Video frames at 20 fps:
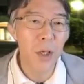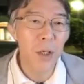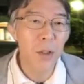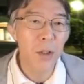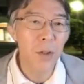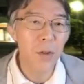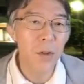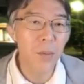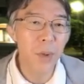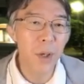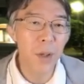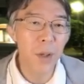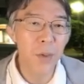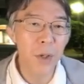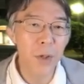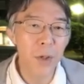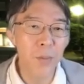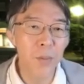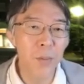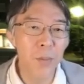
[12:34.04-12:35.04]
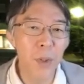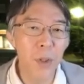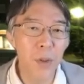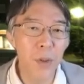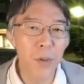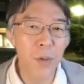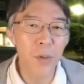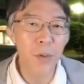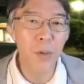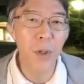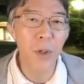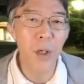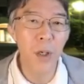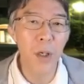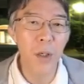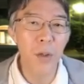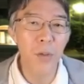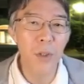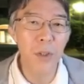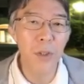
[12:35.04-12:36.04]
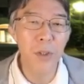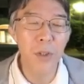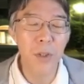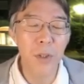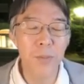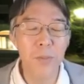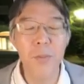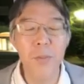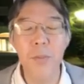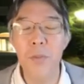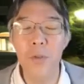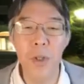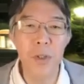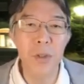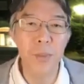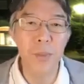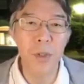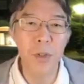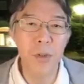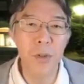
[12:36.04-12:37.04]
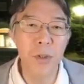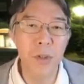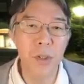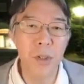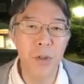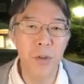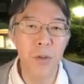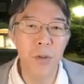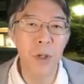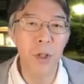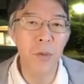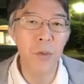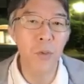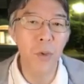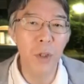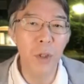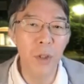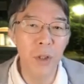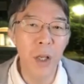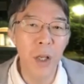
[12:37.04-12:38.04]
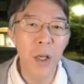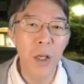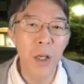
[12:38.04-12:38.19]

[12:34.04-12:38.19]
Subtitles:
new parameter mu, which runs between 0 and 1.